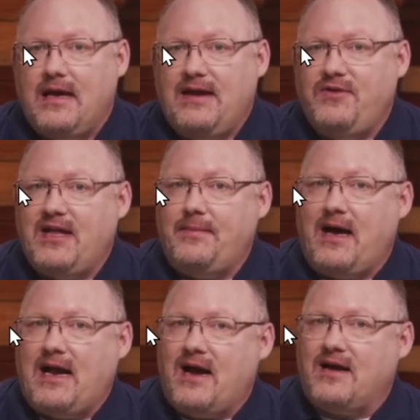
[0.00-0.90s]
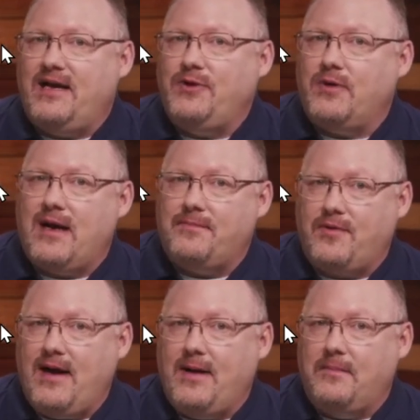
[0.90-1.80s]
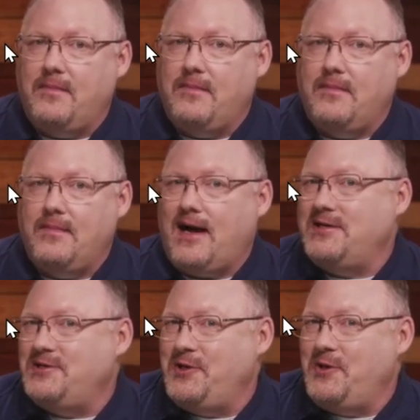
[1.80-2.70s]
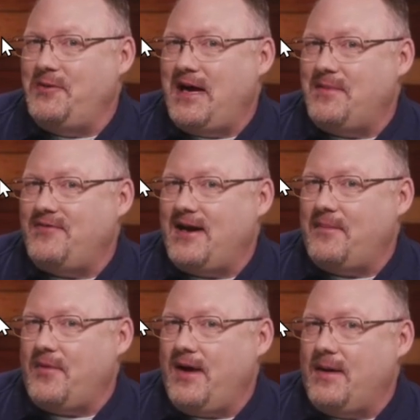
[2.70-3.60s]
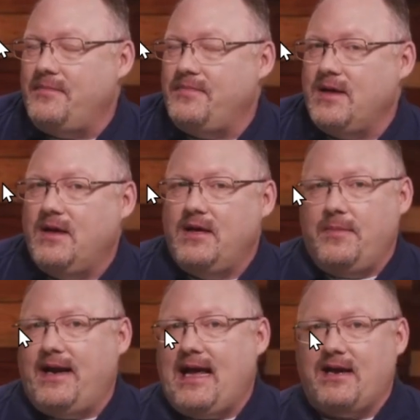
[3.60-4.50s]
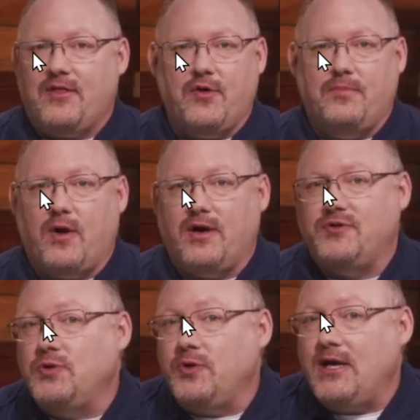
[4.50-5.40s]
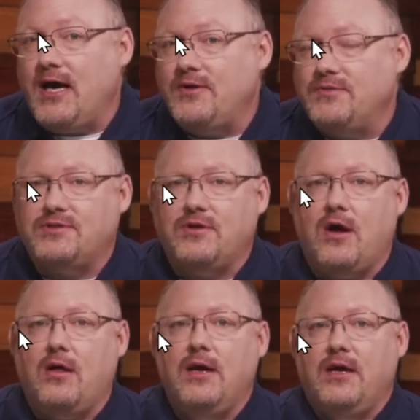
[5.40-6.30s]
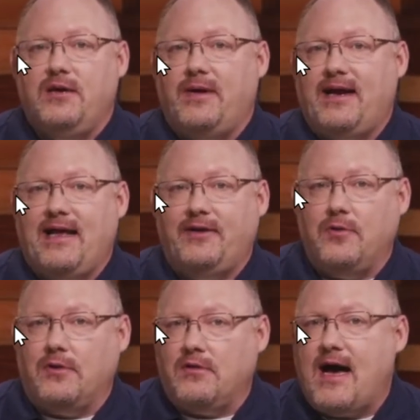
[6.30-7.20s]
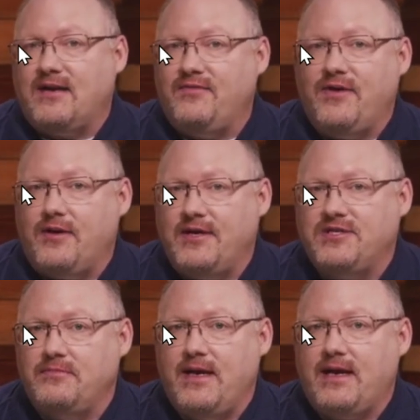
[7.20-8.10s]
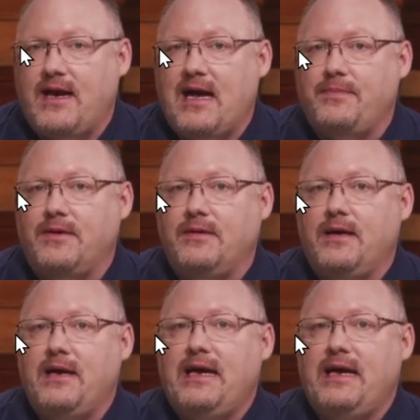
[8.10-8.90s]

If you think about how did I do it on-prem? How did you do MFA on-prem? You might have had a third-party tool you had to install. You might have had to do a lot of configuration to make it happen.